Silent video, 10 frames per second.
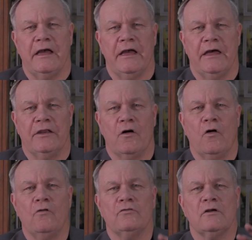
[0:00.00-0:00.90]
an
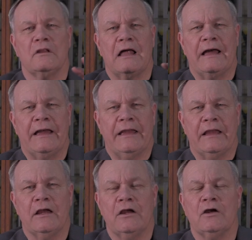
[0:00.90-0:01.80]

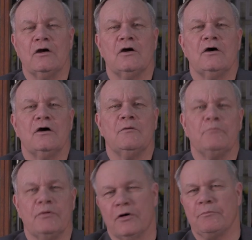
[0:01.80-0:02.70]
overlying
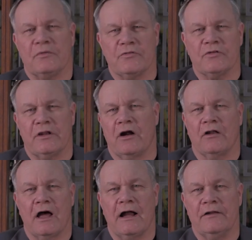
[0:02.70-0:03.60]
purpose in our
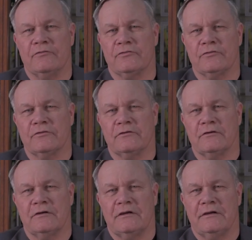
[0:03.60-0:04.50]
lives.
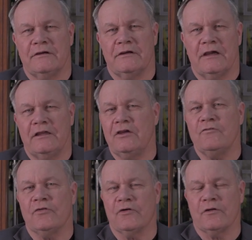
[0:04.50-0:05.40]
And
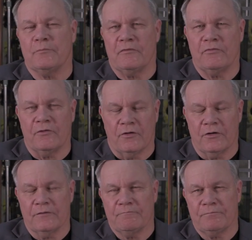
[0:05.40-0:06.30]
you've heard it before.